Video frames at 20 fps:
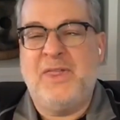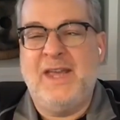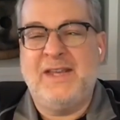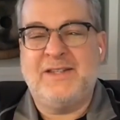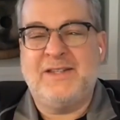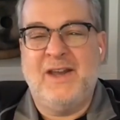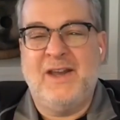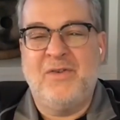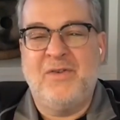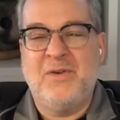and
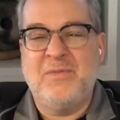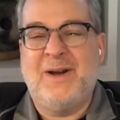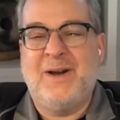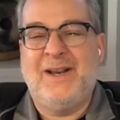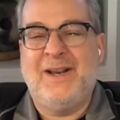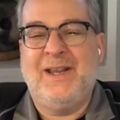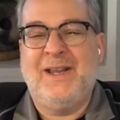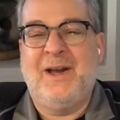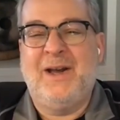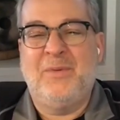thanks
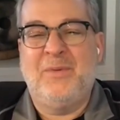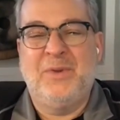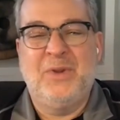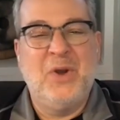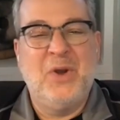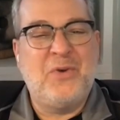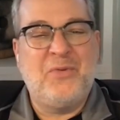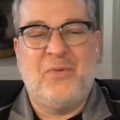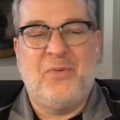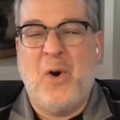everybody.
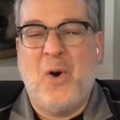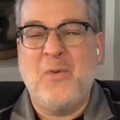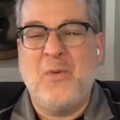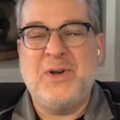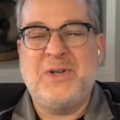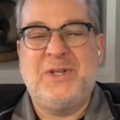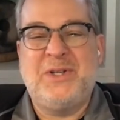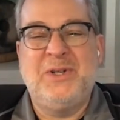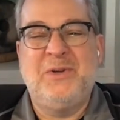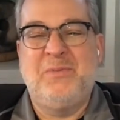We look
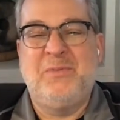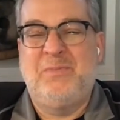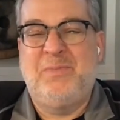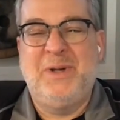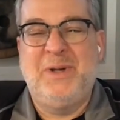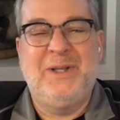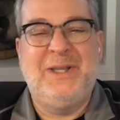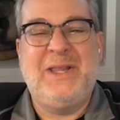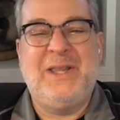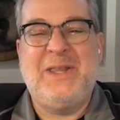forward to
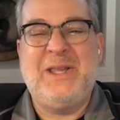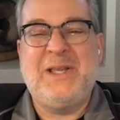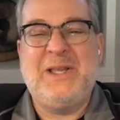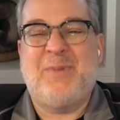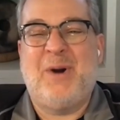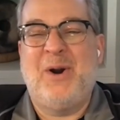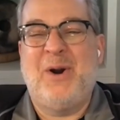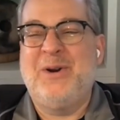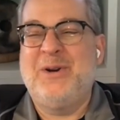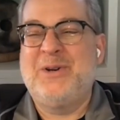building
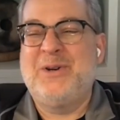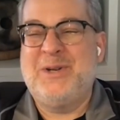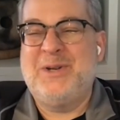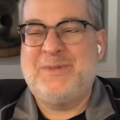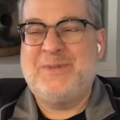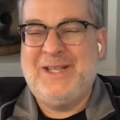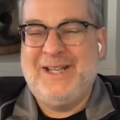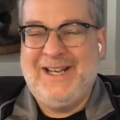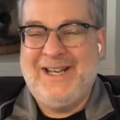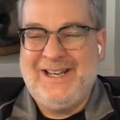these
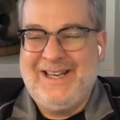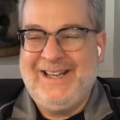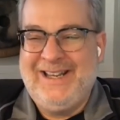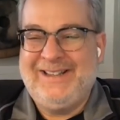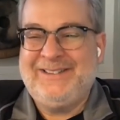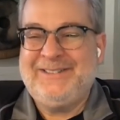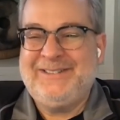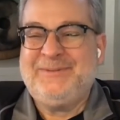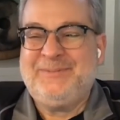partnerships in India.